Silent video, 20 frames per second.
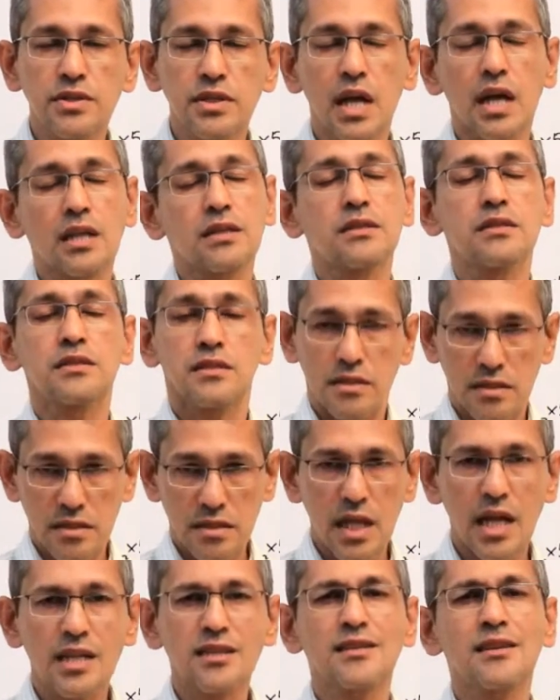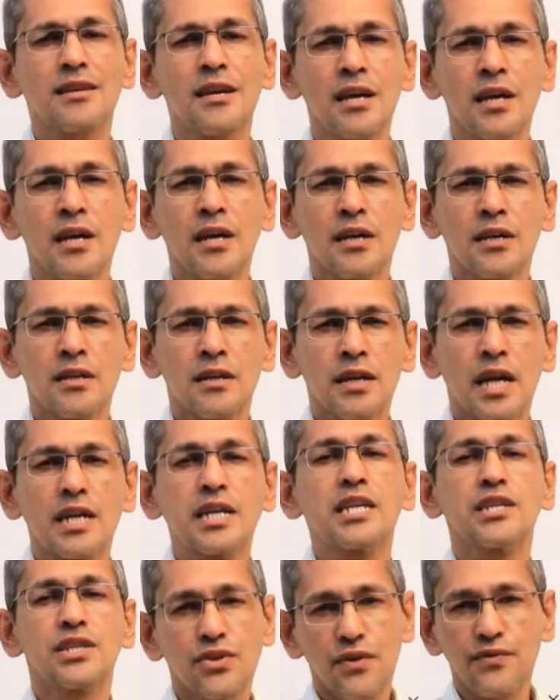That's a
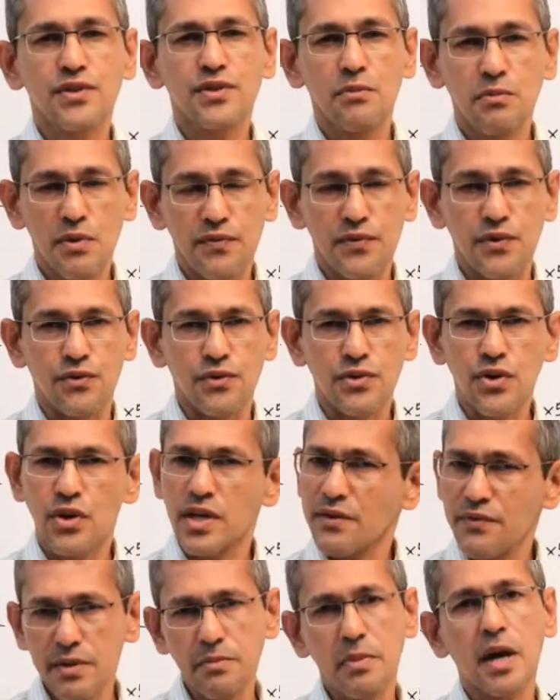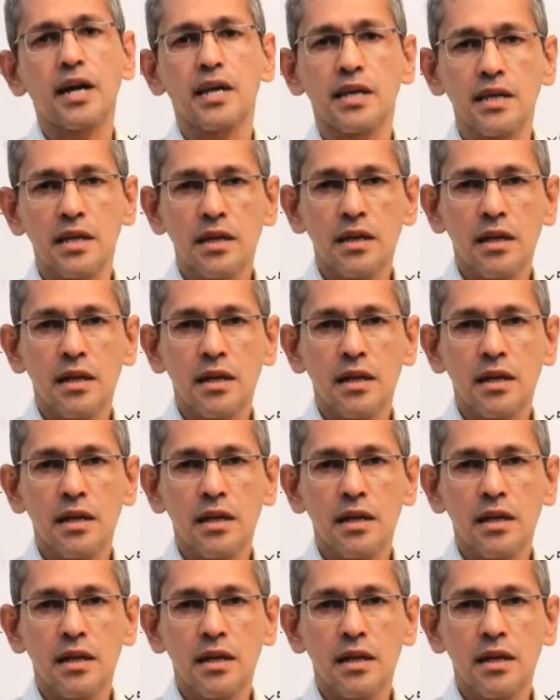condition of some of you. Not everybody.